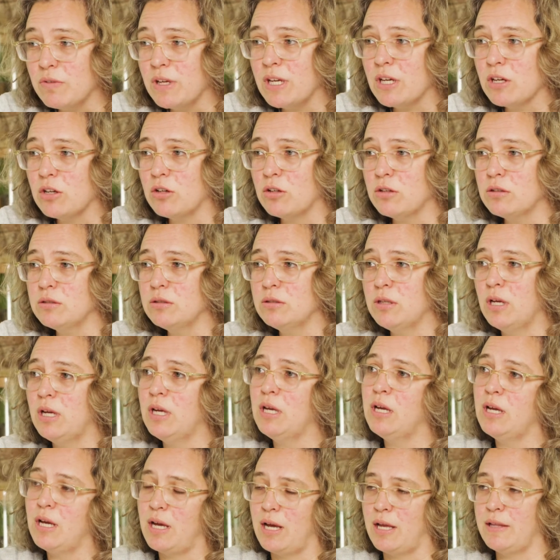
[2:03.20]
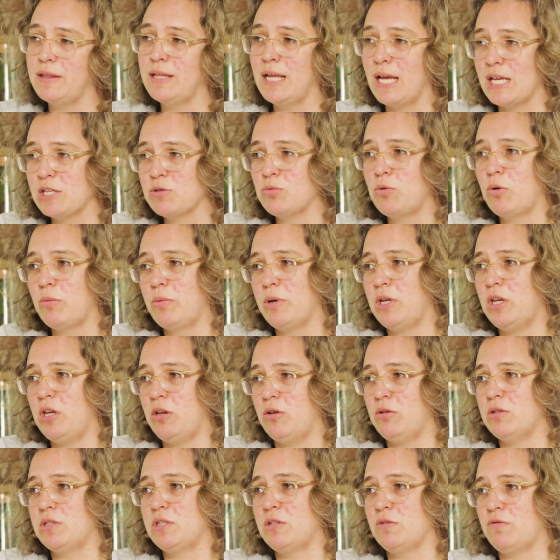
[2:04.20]
vehicle, and that's what we
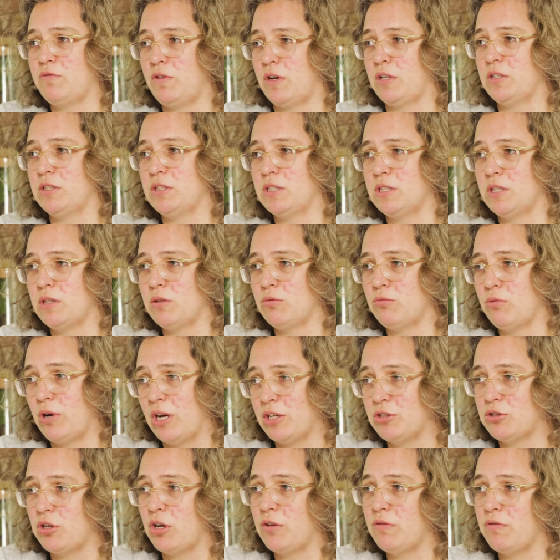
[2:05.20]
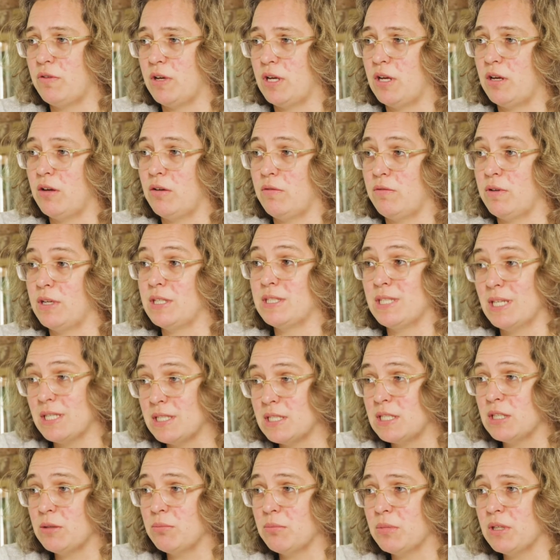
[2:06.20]
use to fund the retrofit of
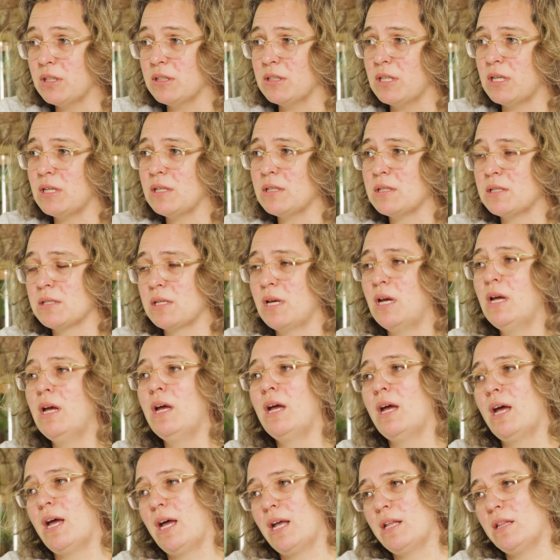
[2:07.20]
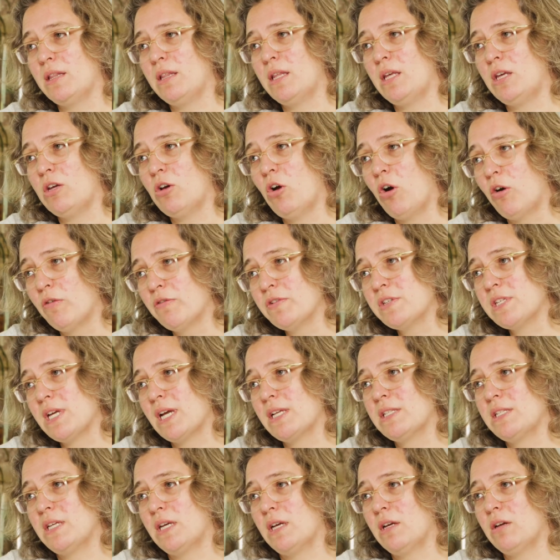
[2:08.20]
existing buildings and the
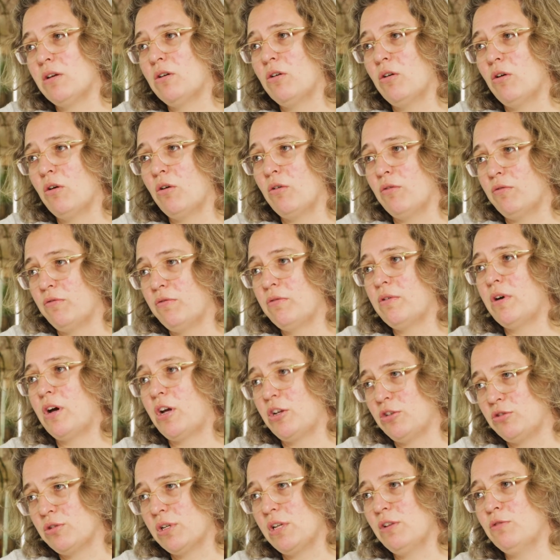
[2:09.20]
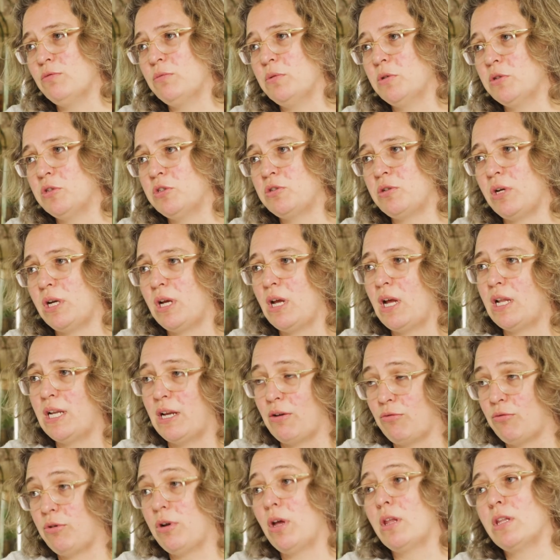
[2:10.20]
offsetting of 100 Liverpool Street and
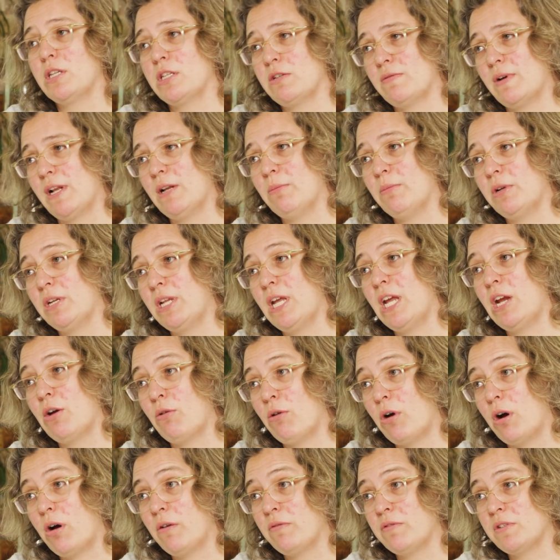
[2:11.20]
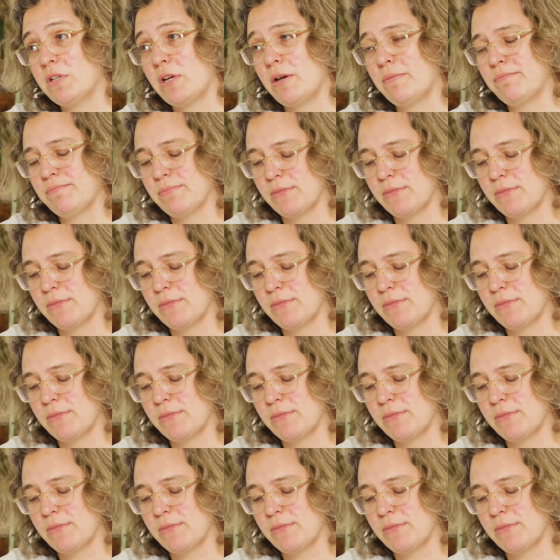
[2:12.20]
every other development hereafter.